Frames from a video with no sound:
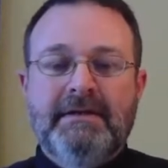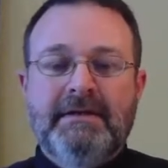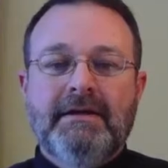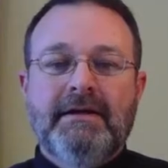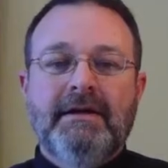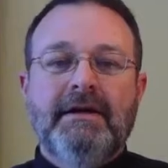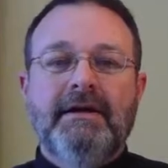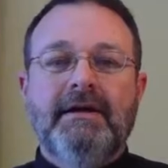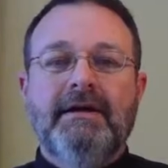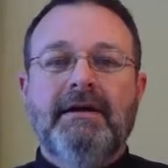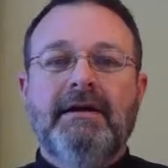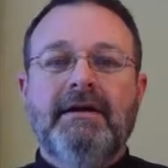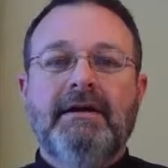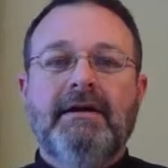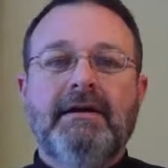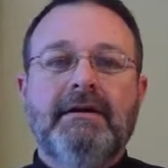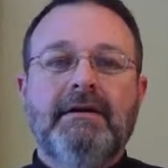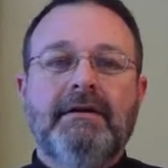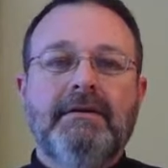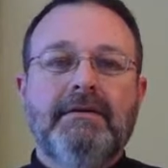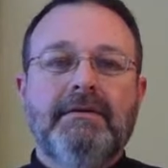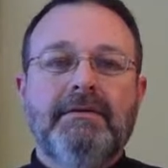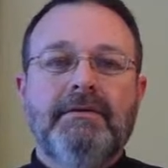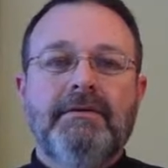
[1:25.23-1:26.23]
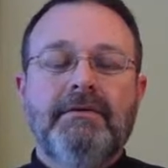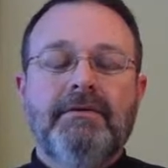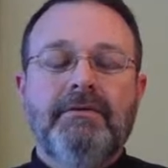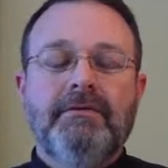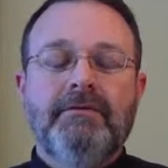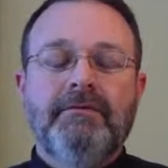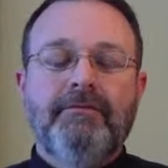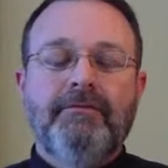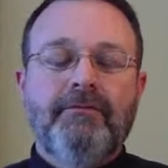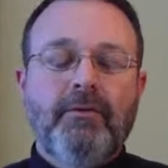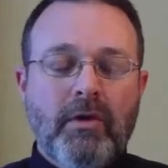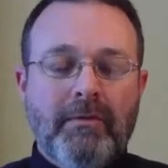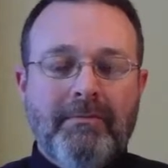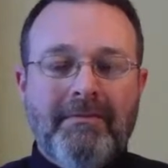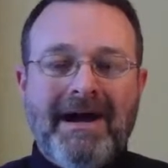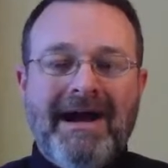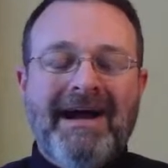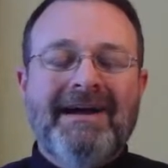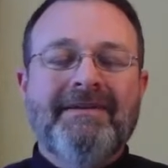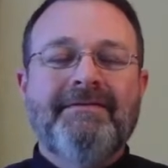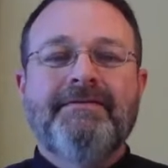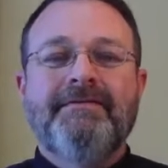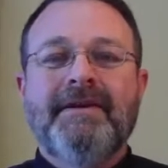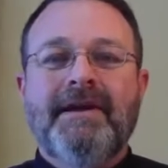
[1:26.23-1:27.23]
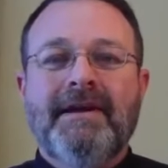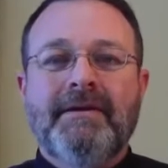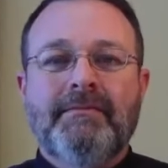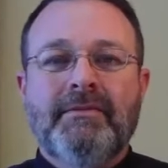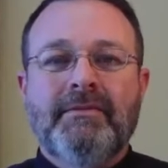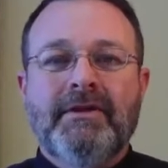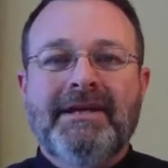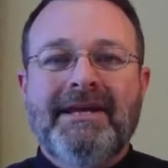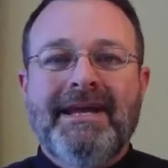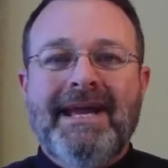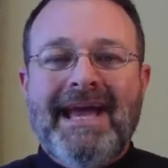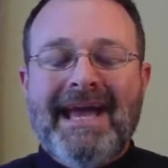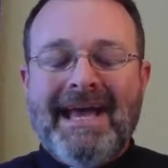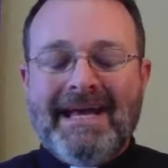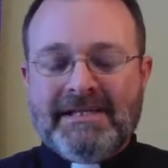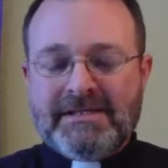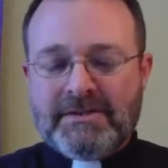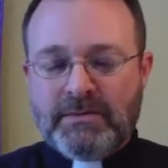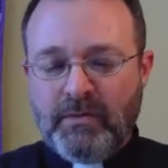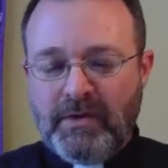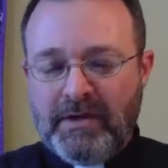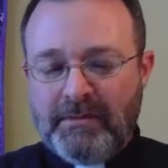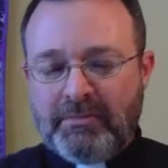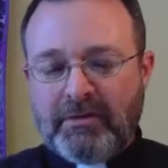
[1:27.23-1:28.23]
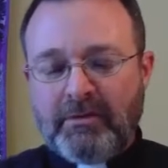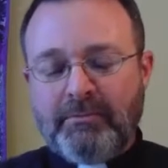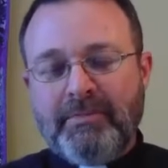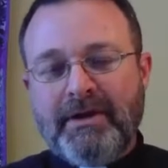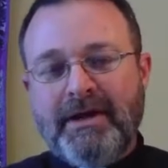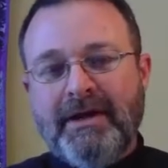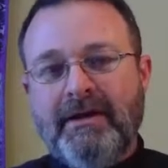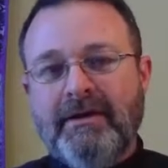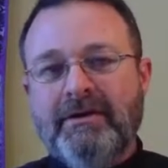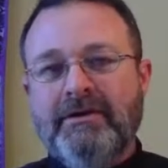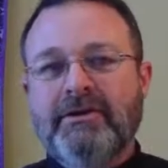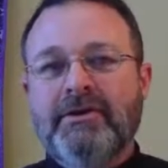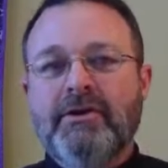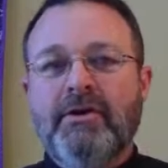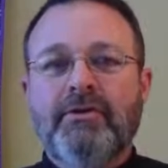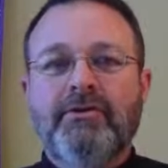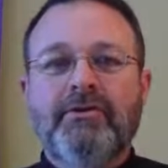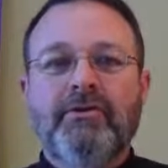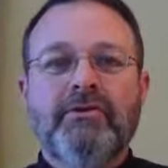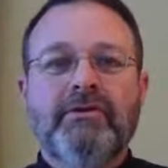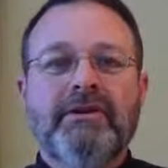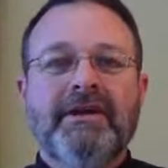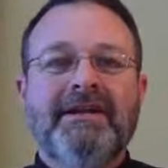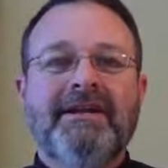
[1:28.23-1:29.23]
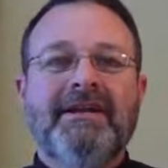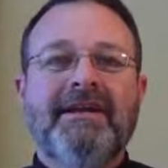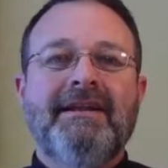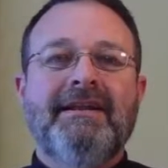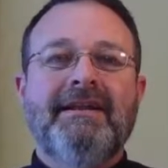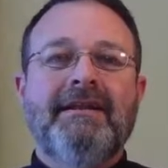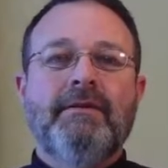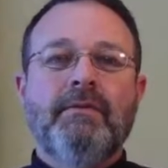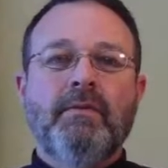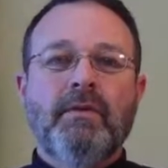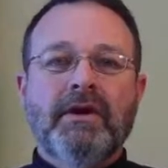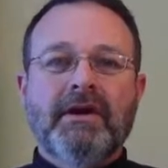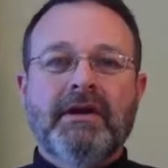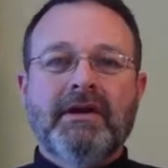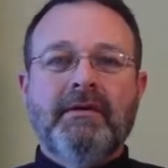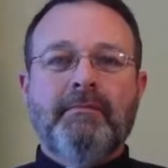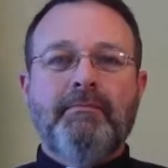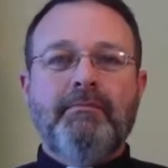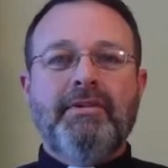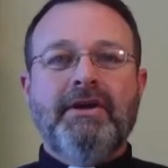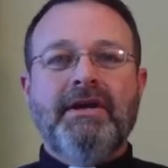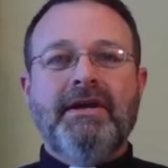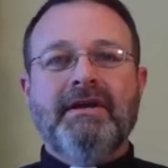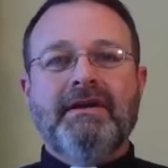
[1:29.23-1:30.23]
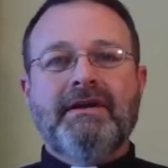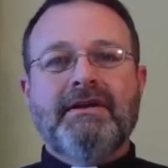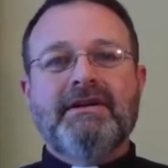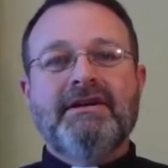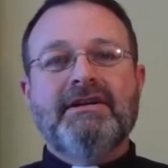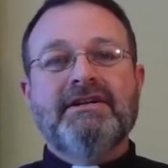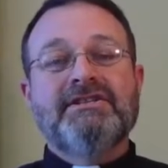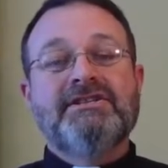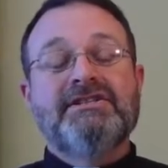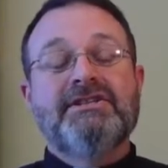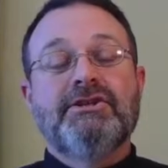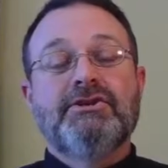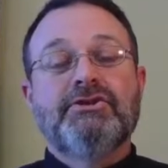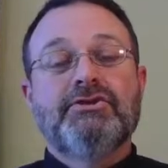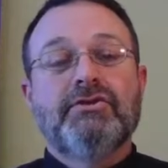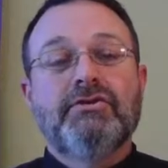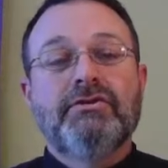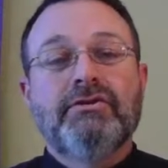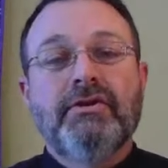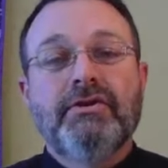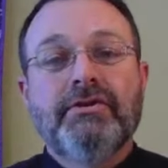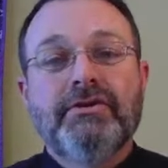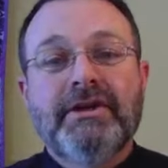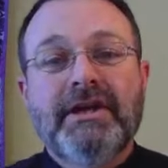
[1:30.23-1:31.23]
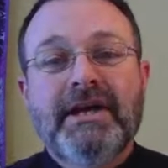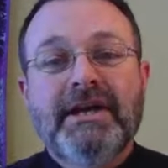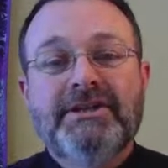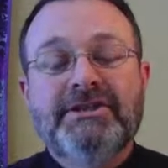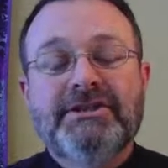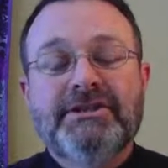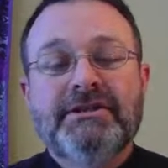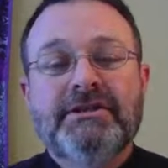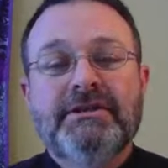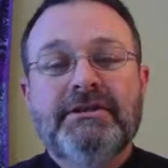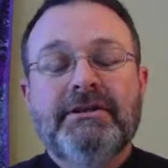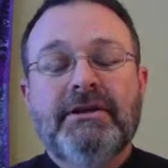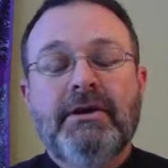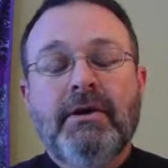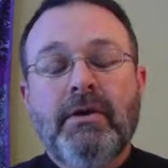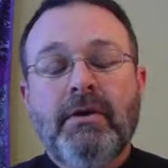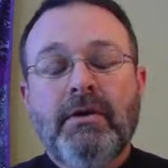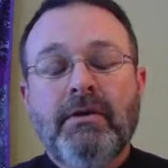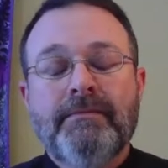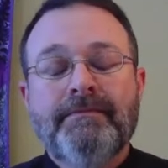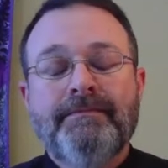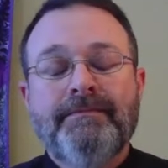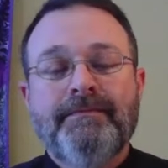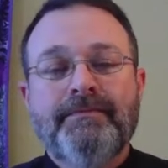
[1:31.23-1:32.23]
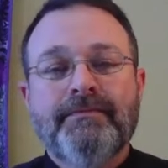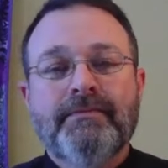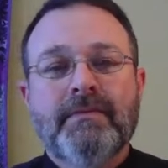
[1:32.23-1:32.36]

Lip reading: for my family as we prepare to go through Lent. And we're going to pick a central location in the home.